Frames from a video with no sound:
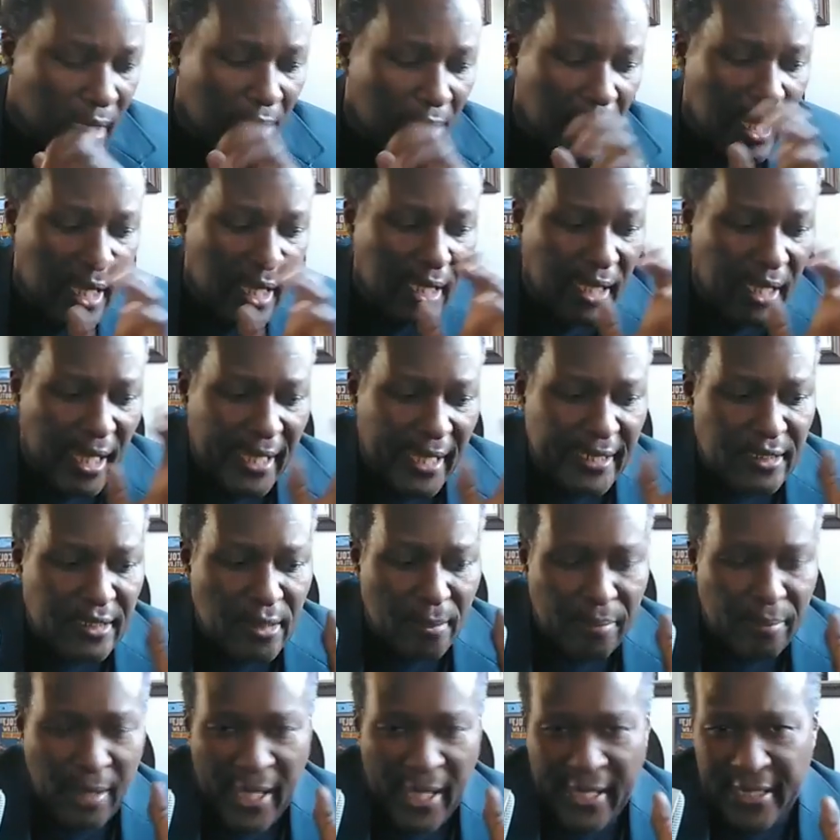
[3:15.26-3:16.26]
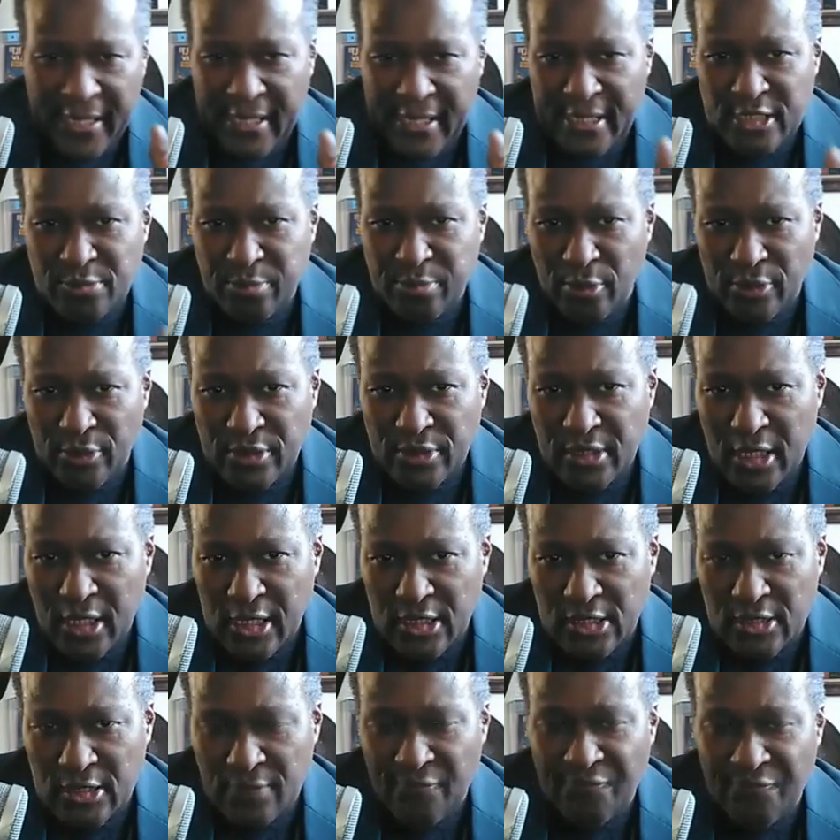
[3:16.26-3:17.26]
I like the black
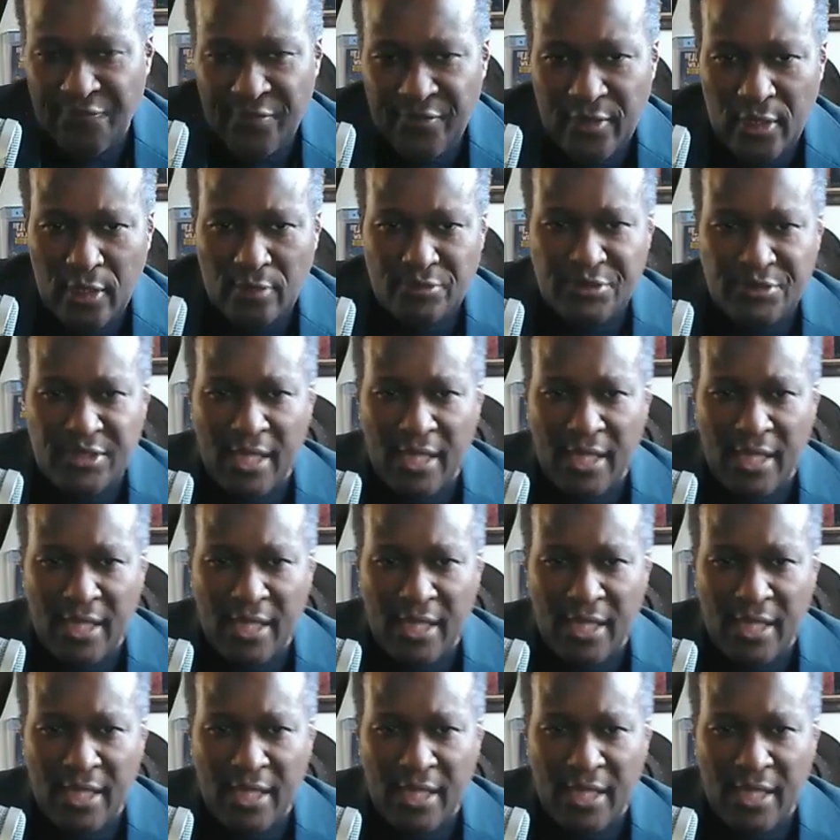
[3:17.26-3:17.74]
exploitation films.